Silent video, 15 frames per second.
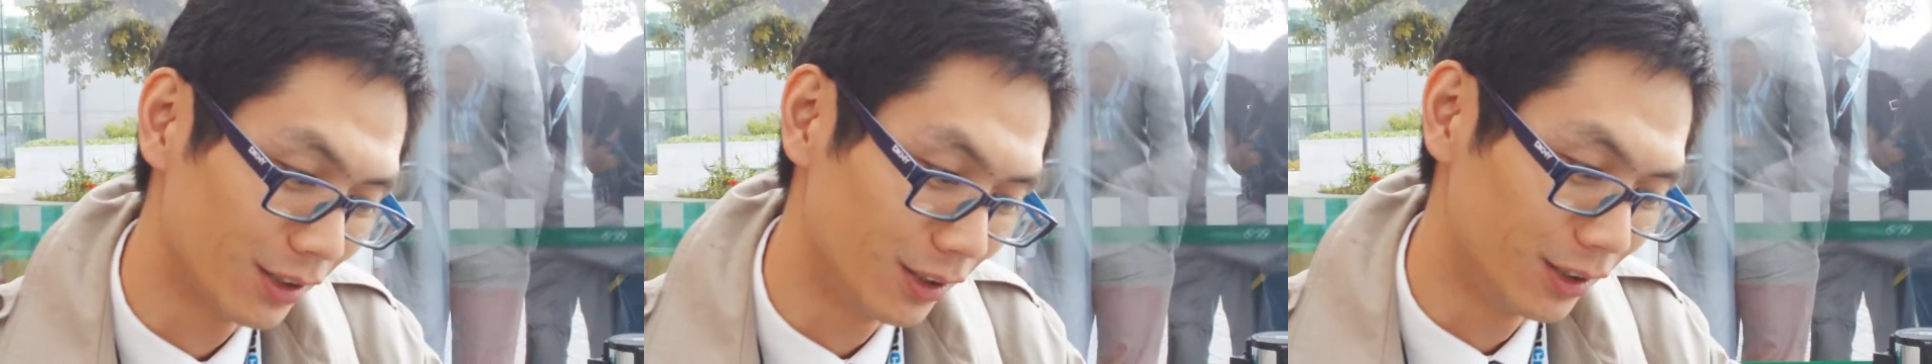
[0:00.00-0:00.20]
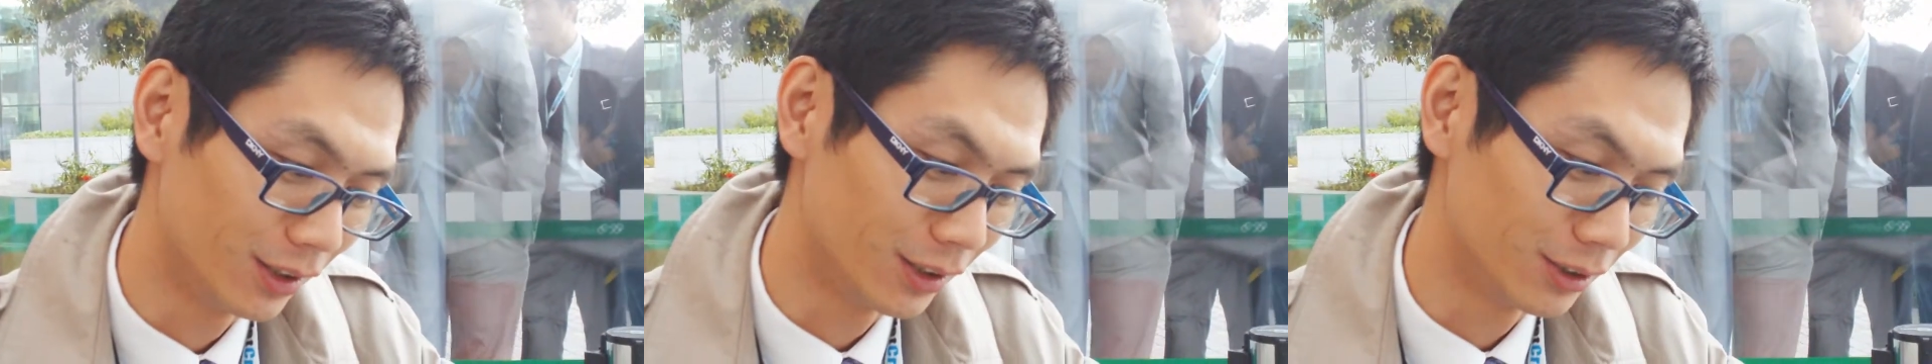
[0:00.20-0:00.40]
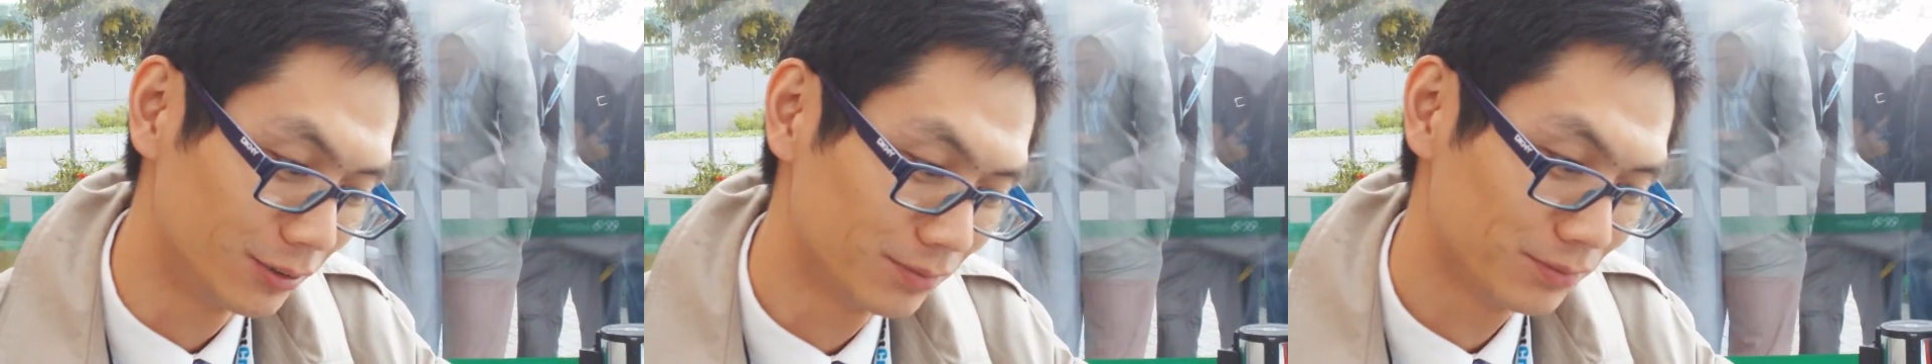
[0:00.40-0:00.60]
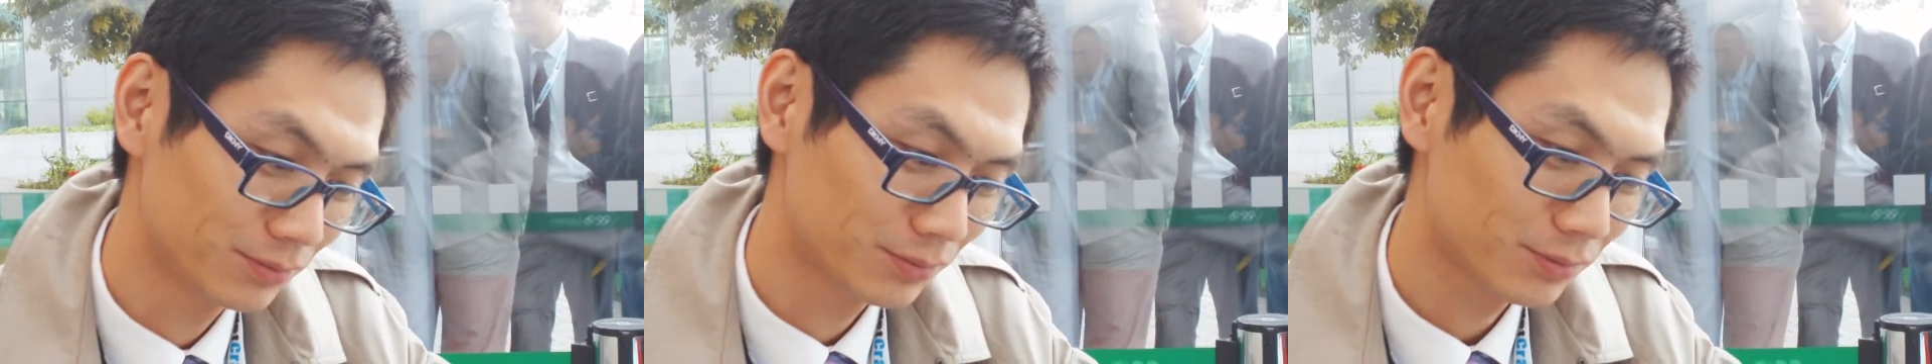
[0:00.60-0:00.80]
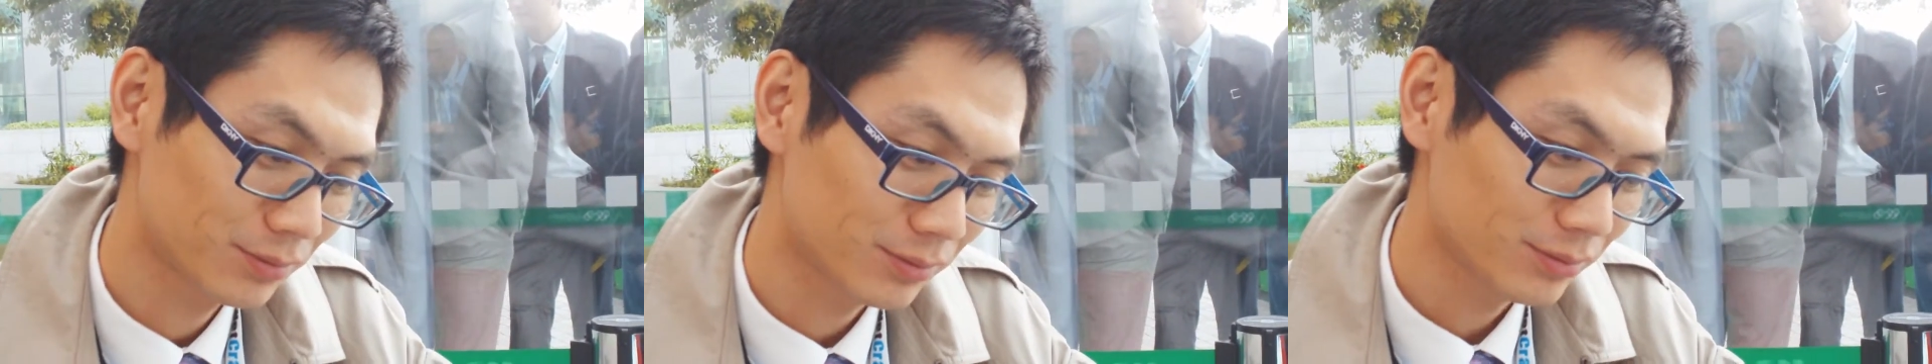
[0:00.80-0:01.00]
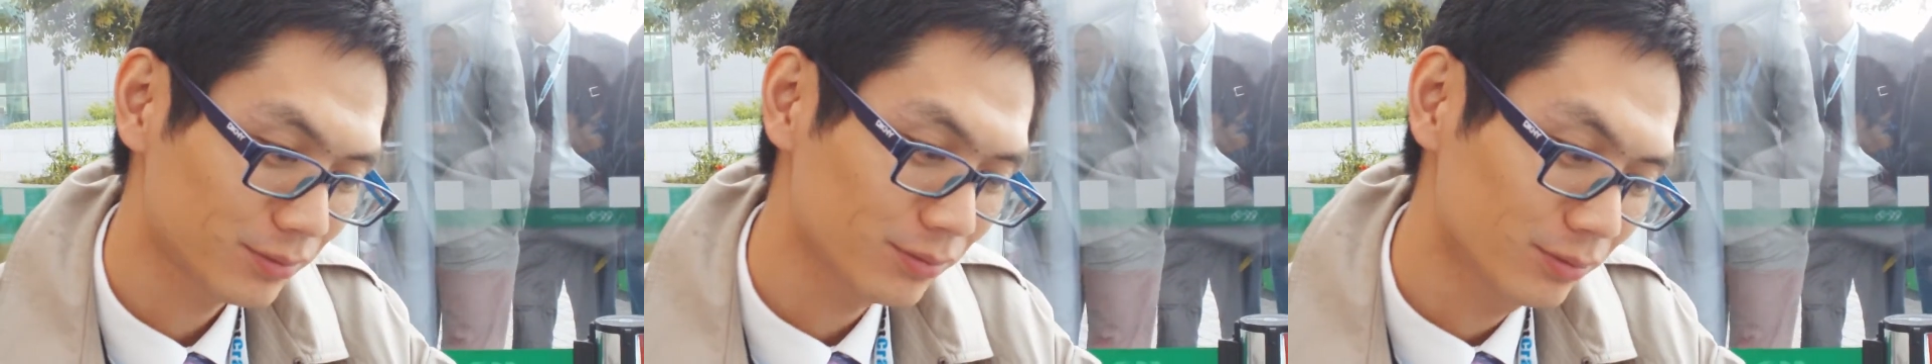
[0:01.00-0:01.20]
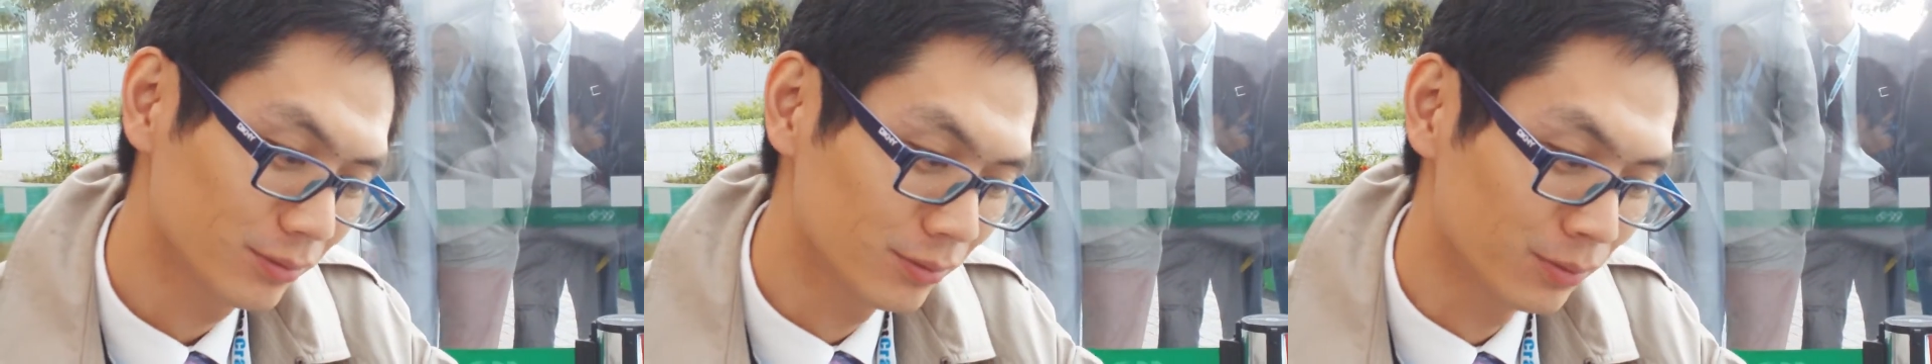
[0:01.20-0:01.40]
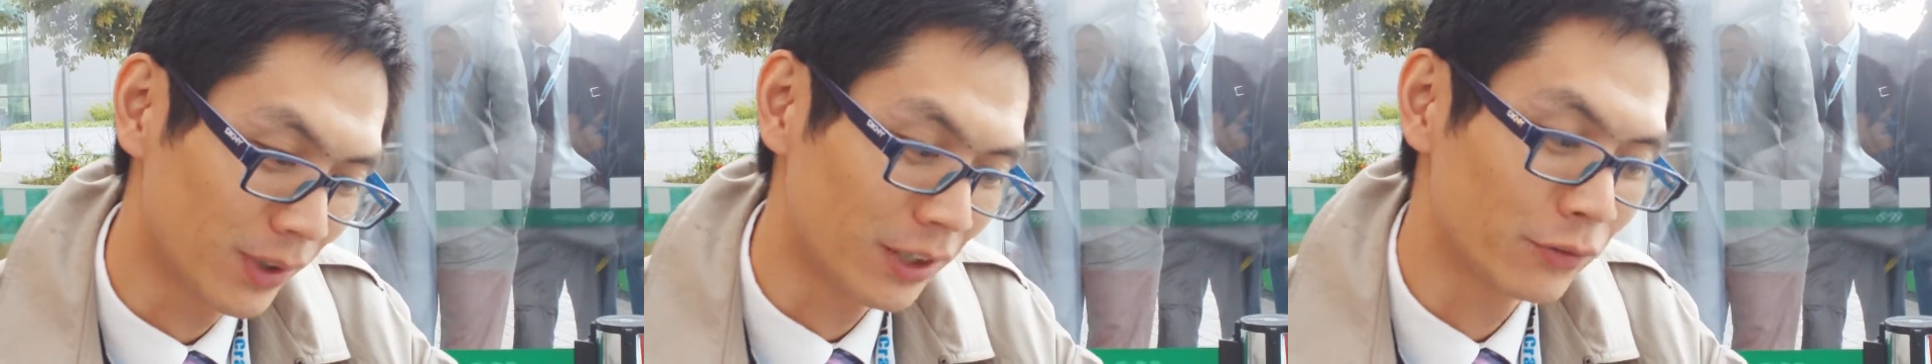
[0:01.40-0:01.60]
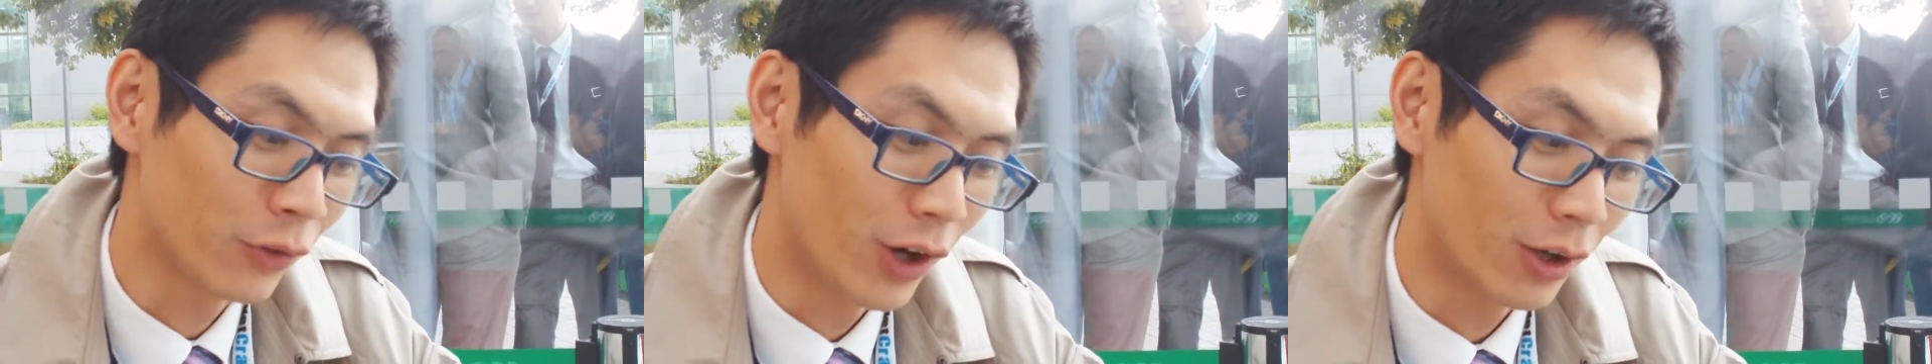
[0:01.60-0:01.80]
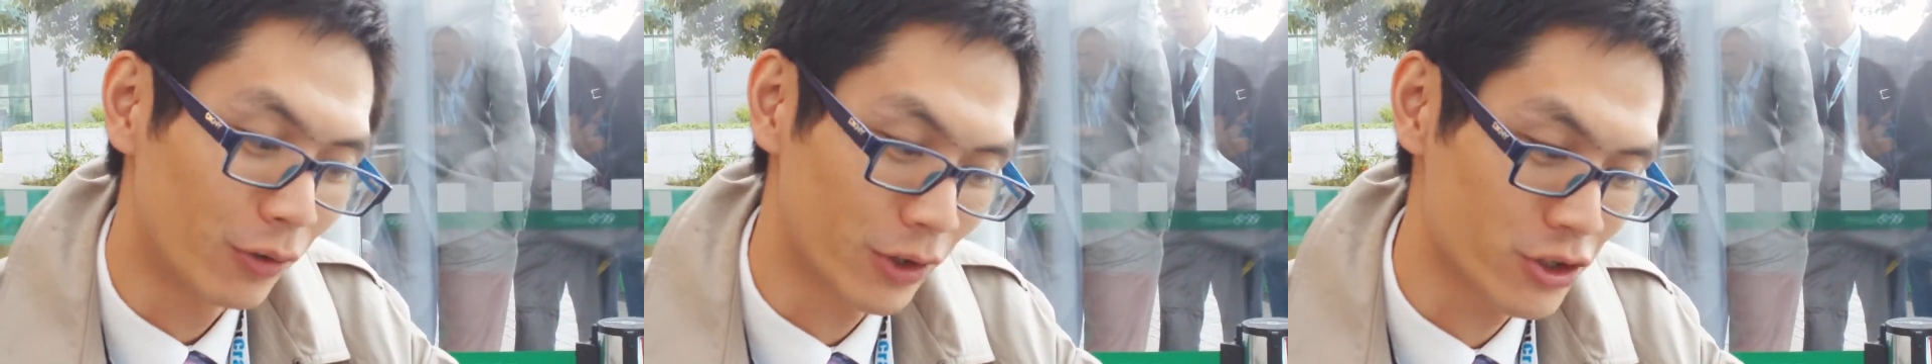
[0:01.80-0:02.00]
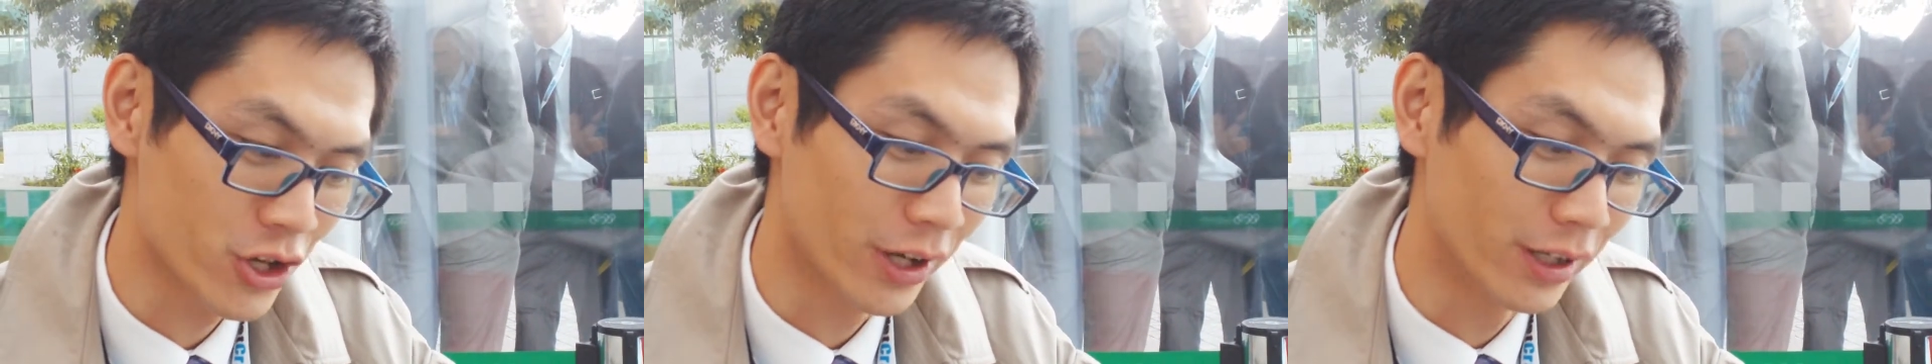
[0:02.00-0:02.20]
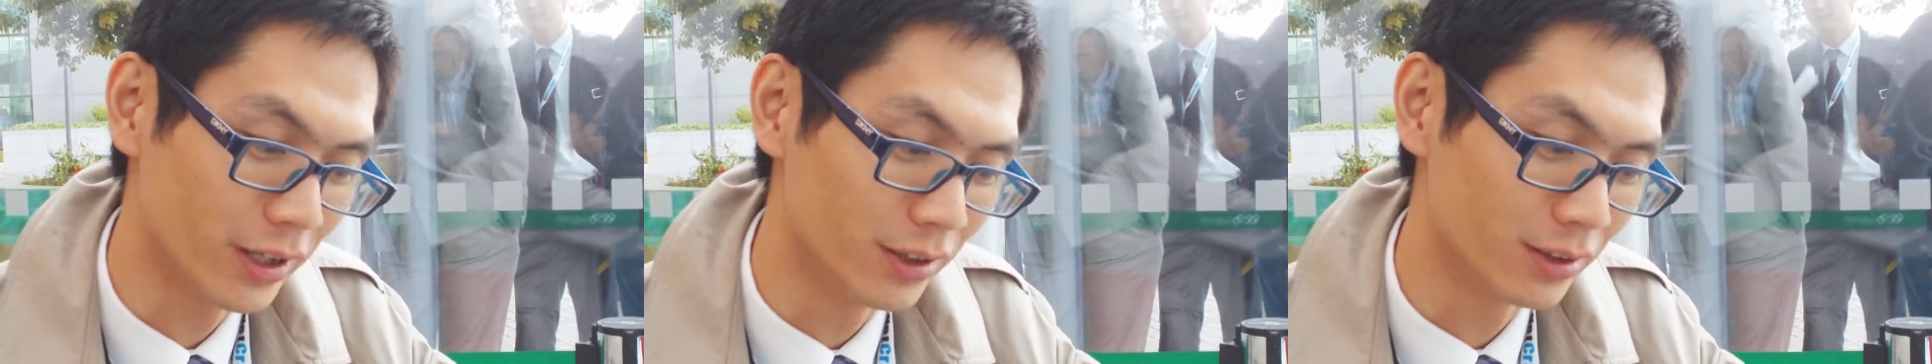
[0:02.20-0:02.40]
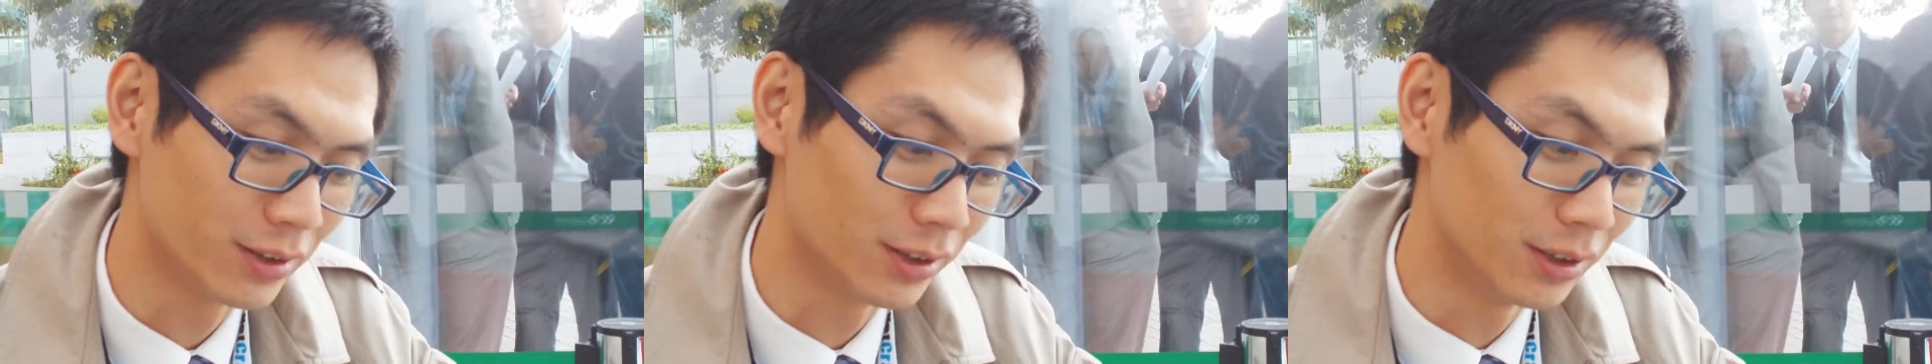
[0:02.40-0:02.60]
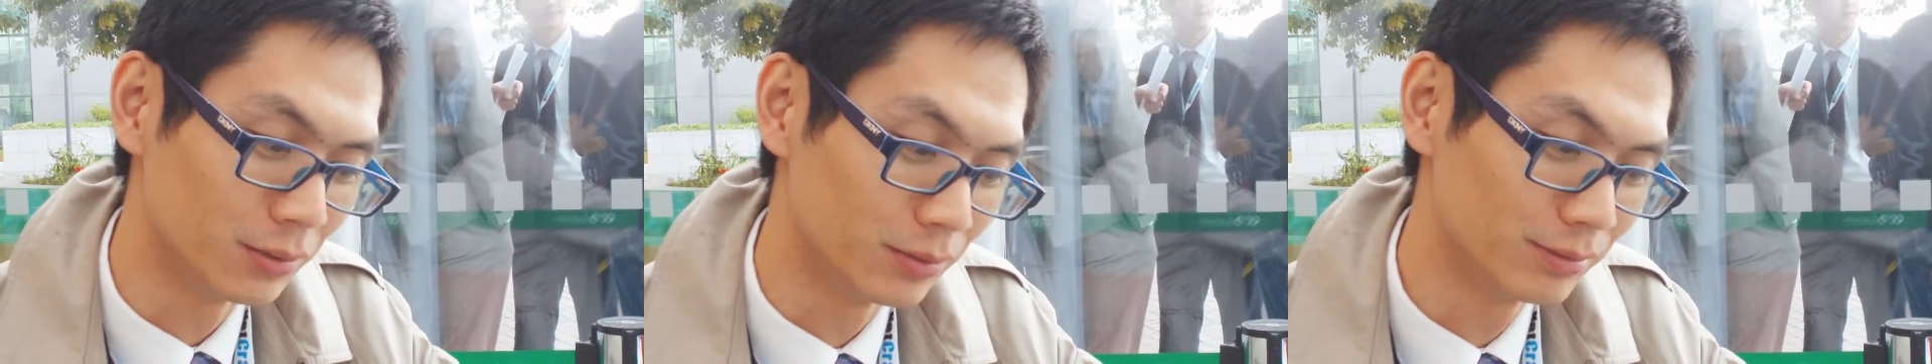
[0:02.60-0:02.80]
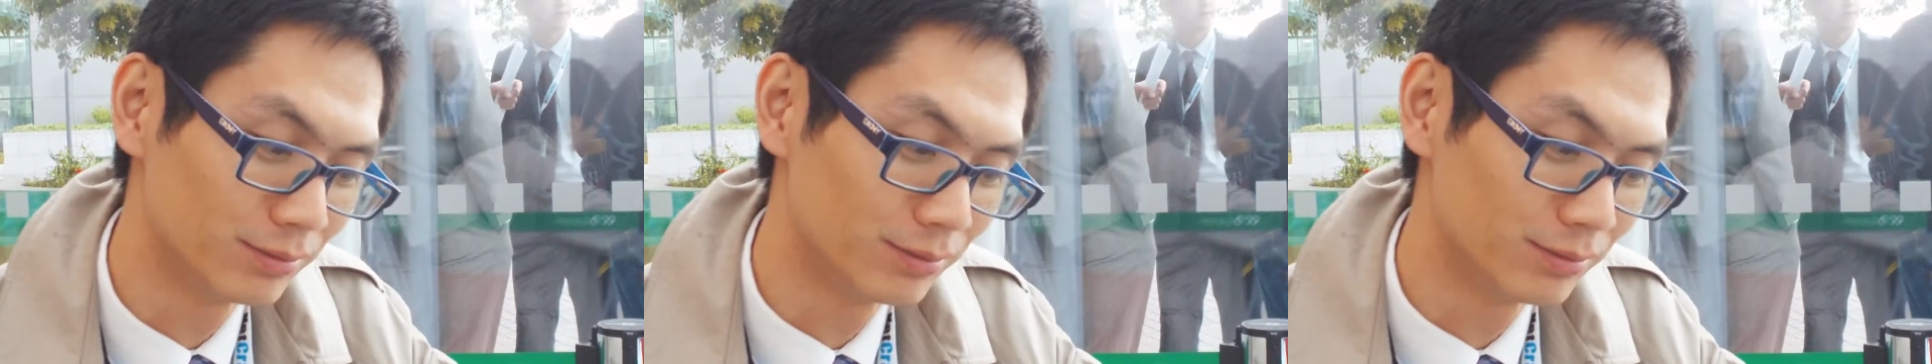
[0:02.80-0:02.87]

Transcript: And uh, but for our Chinese, uh,